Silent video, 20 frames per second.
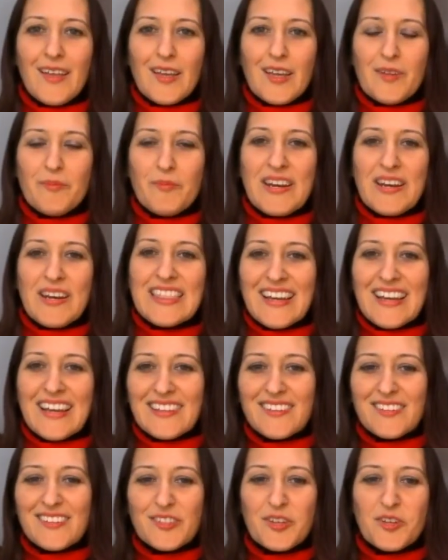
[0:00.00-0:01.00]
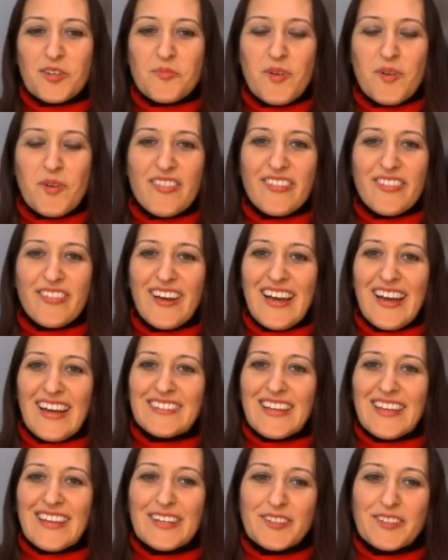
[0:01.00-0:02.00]
Many thanks to Martha
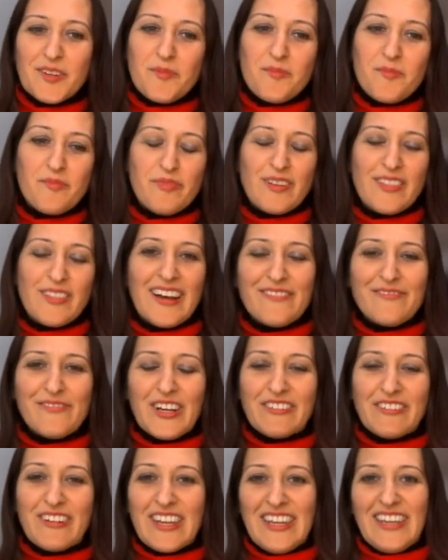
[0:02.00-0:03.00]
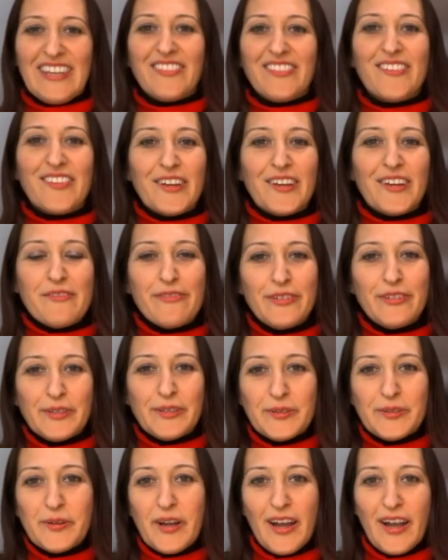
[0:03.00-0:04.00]
and Adam for that very
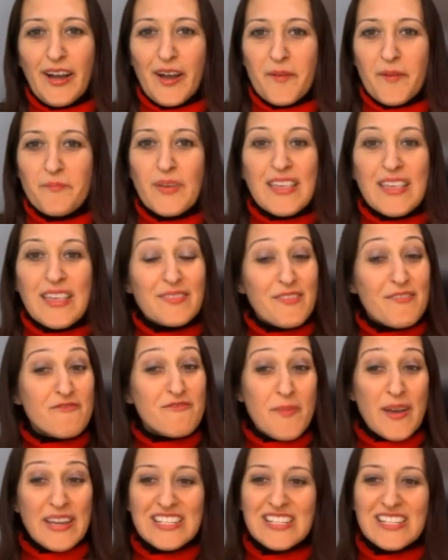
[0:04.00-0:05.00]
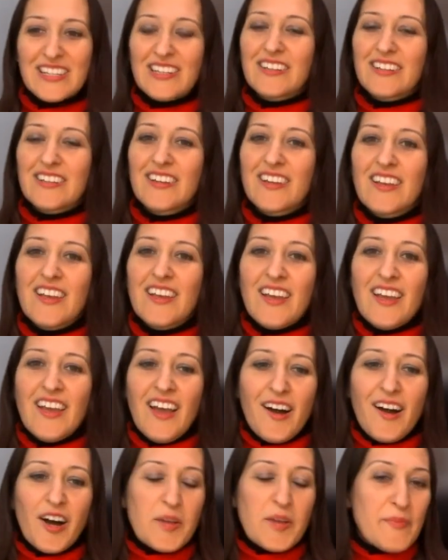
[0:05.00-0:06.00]
insightful piece of information.
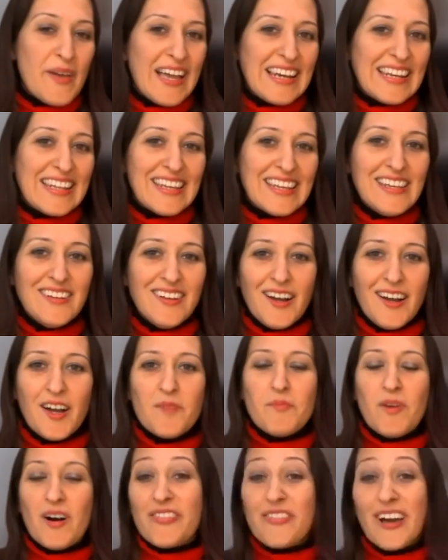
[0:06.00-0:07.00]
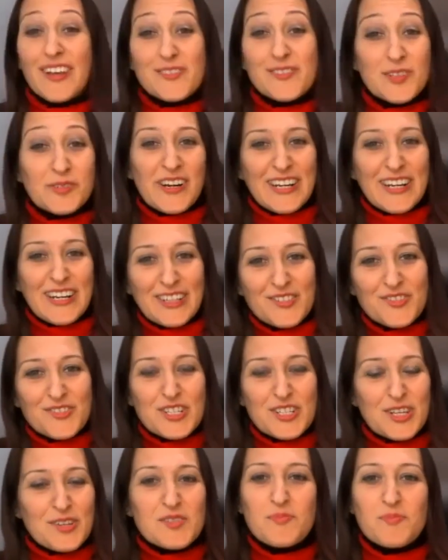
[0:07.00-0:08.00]
I'm Ellie. Martha has already
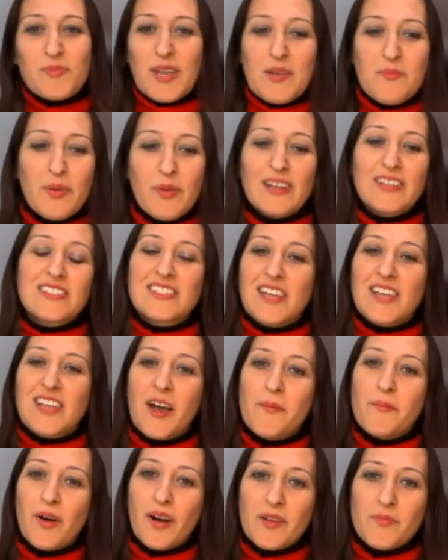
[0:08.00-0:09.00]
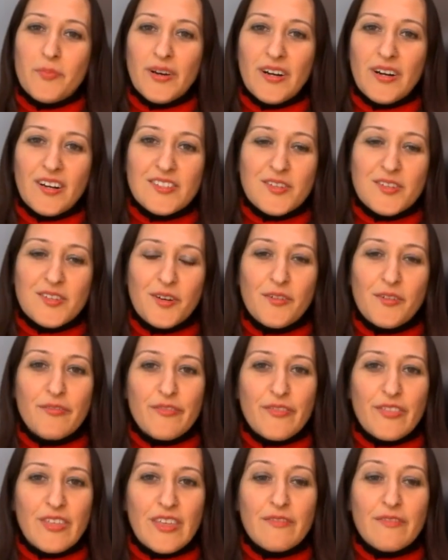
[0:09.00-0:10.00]
introduced me, but I'm part of
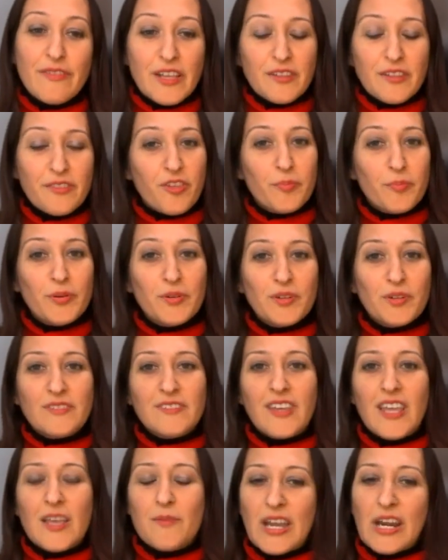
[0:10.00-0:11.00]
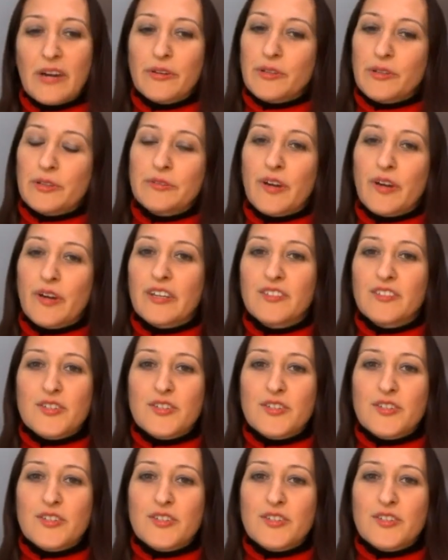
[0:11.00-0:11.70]
the field support team here at Ulrick,